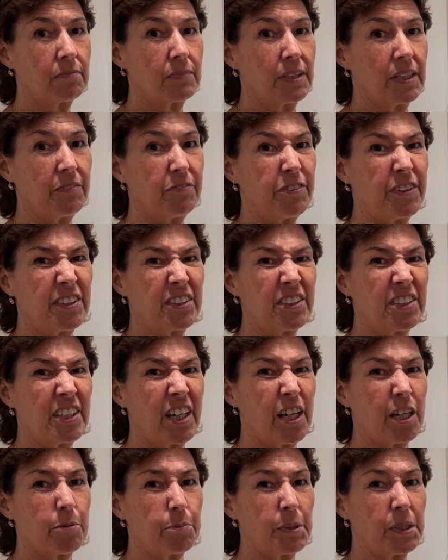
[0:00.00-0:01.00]
It feels
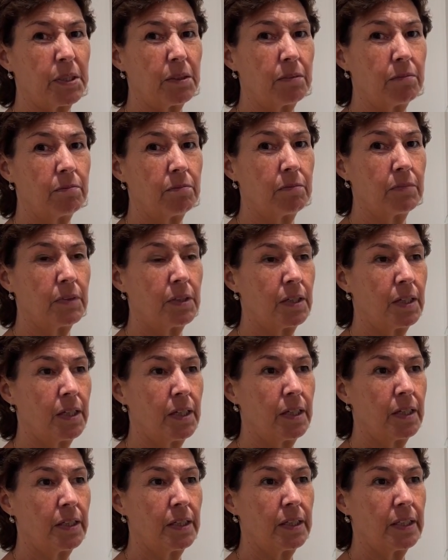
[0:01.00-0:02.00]
terrible.
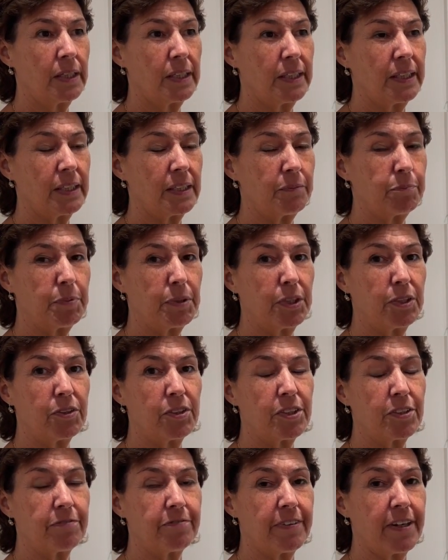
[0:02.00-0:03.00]
It
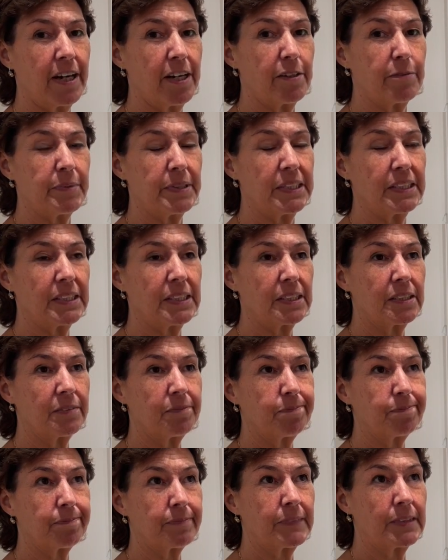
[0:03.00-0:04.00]
pollutes the environment.
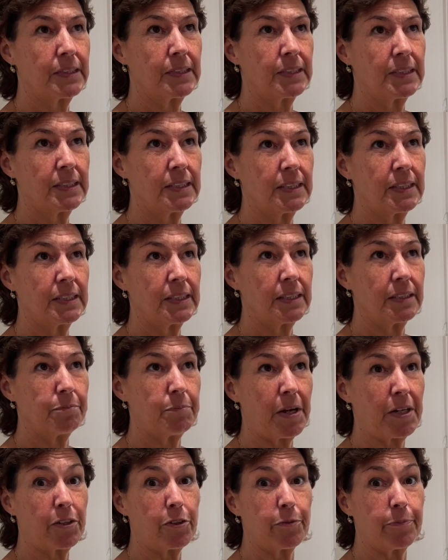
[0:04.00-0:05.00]

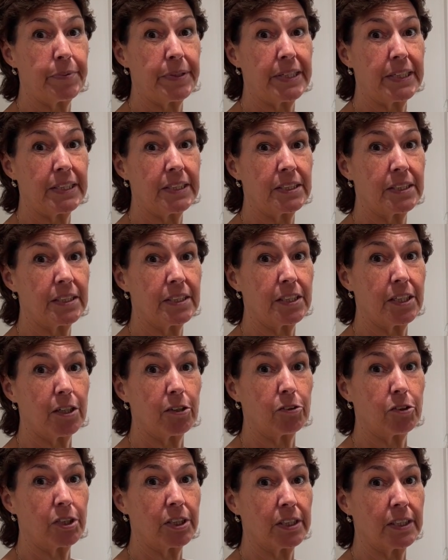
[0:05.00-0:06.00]
Microbeads in the
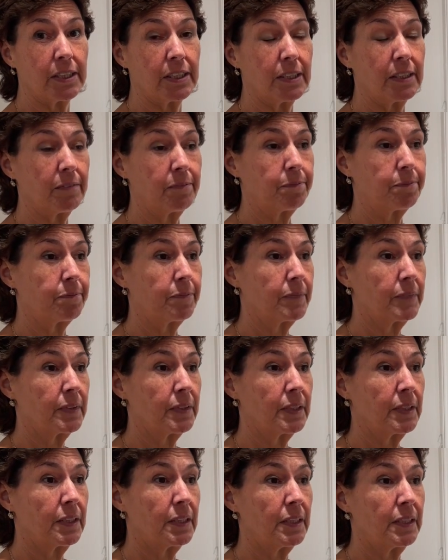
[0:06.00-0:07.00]
ocean.
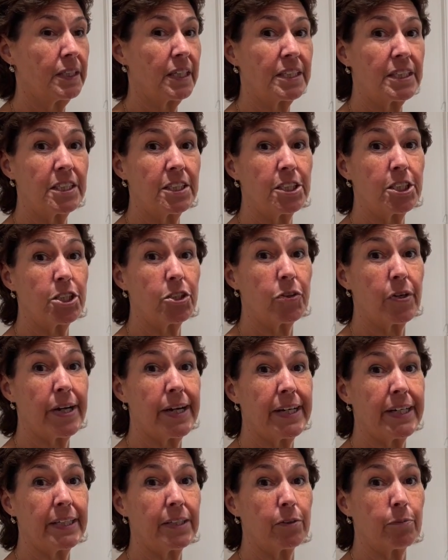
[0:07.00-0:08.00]
It doesn't
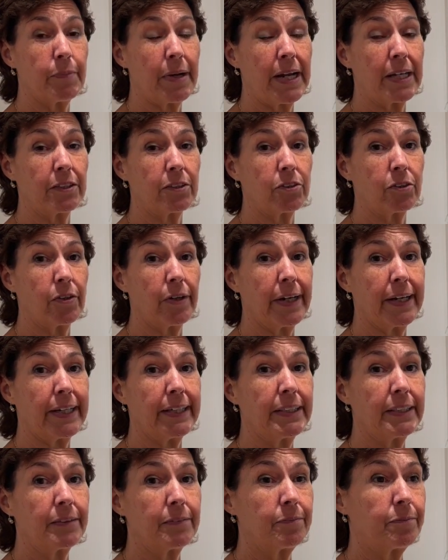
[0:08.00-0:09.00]
degrade or
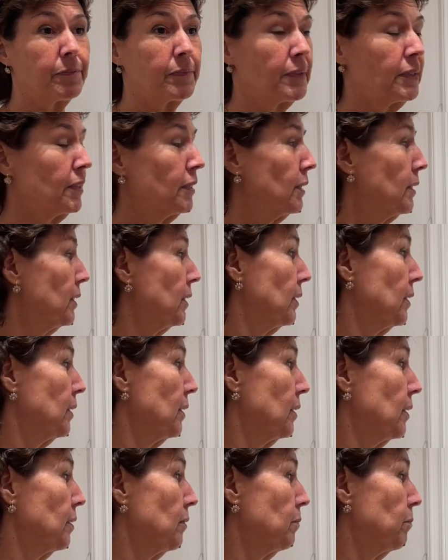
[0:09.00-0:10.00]
biodegrade.
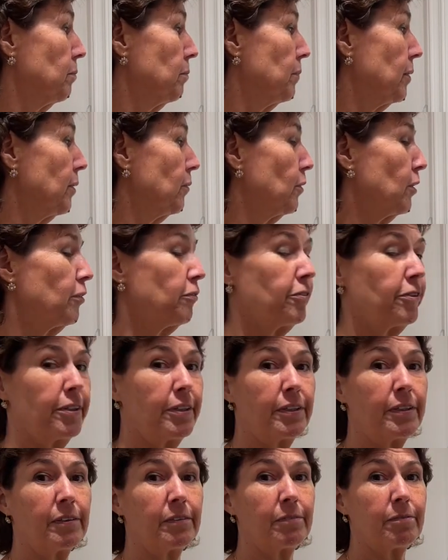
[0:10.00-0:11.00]
But real
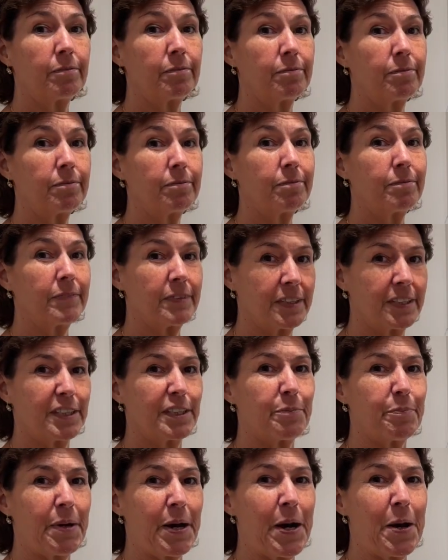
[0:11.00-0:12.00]
fur, it's
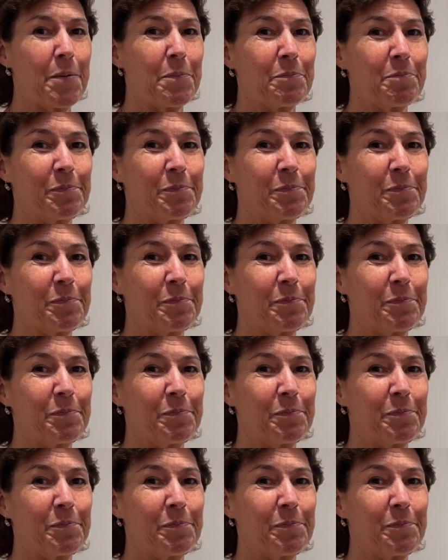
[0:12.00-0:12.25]
the bomb.